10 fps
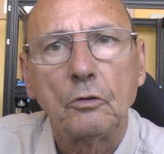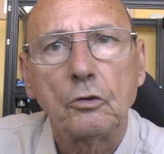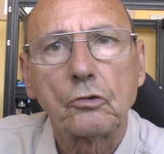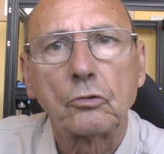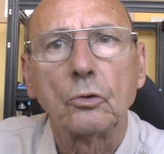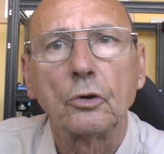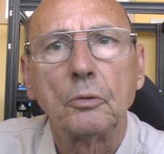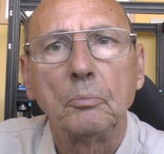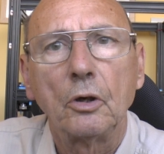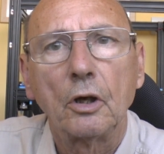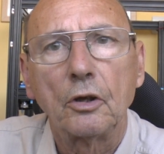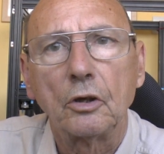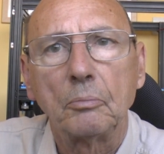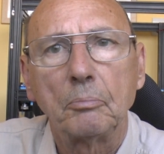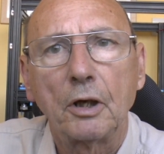destroy my
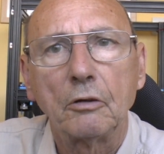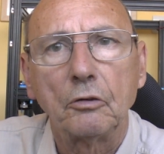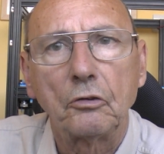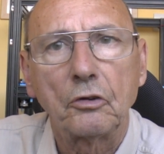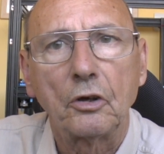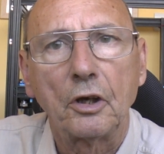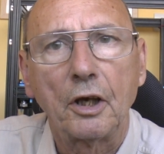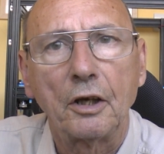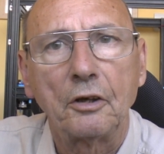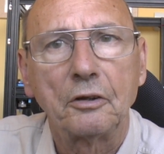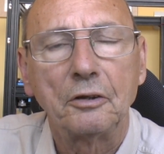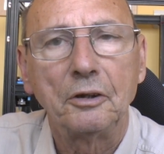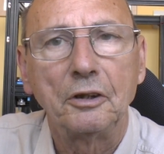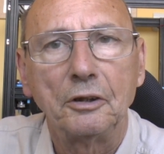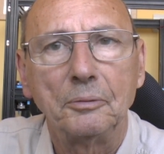other batteries that I had
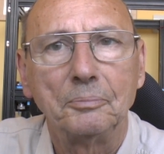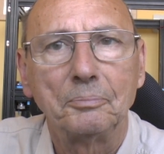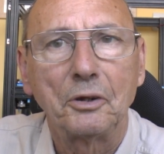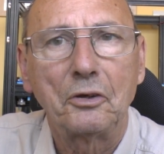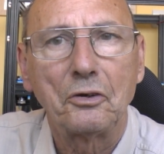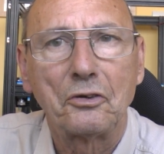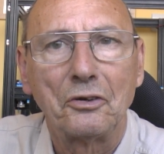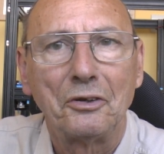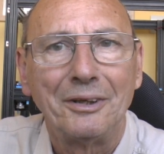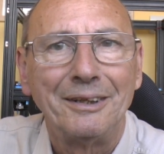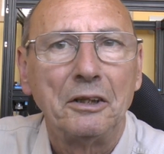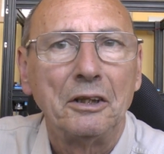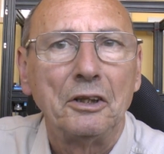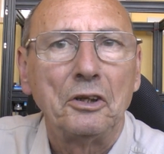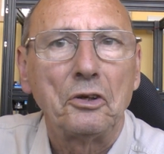um, because
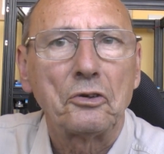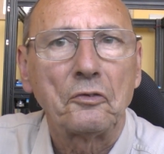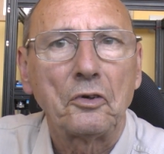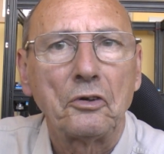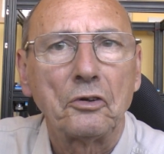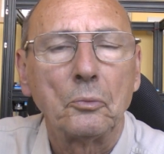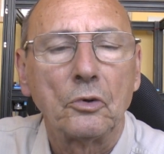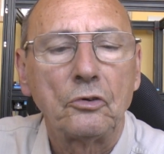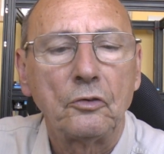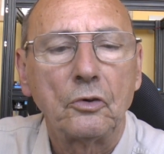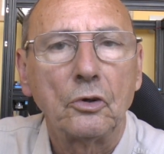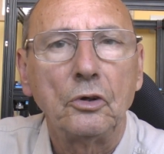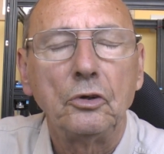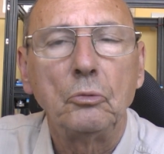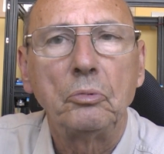it's a funny thing, once you've
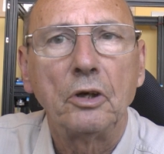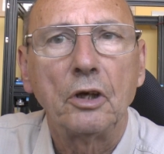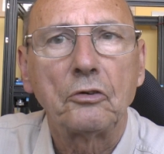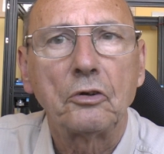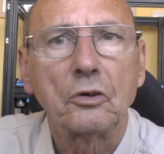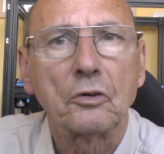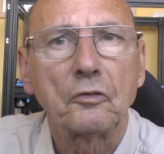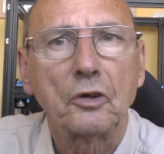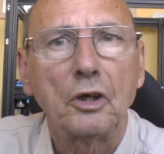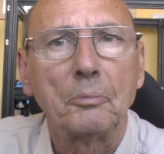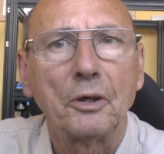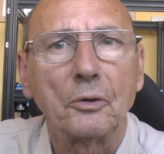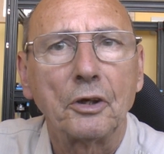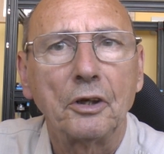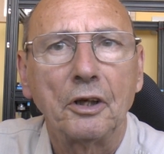got a UPS you kind of forget
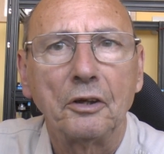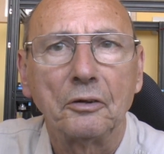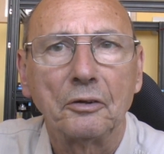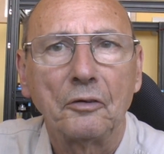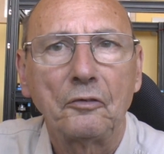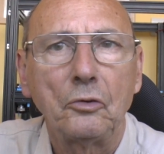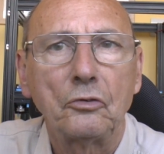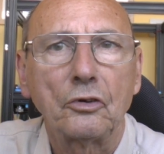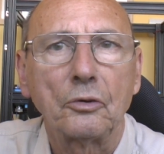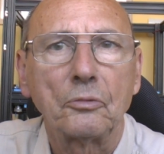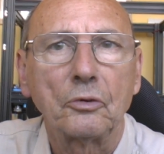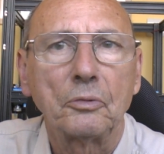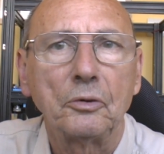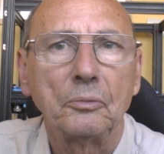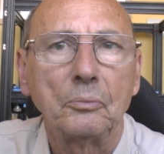about it and a few times
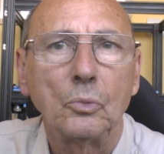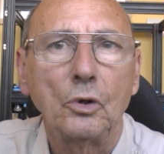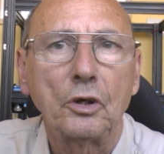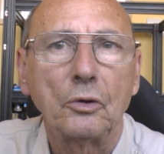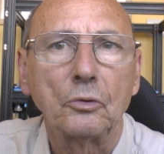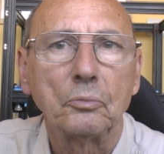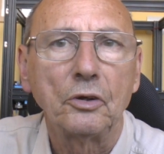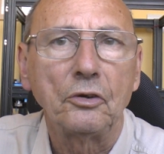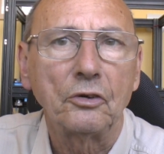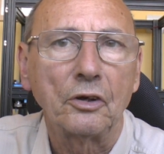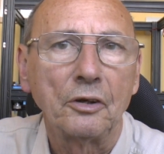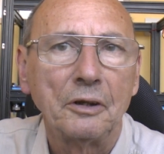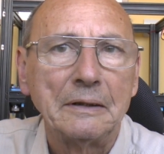I've been working on the printer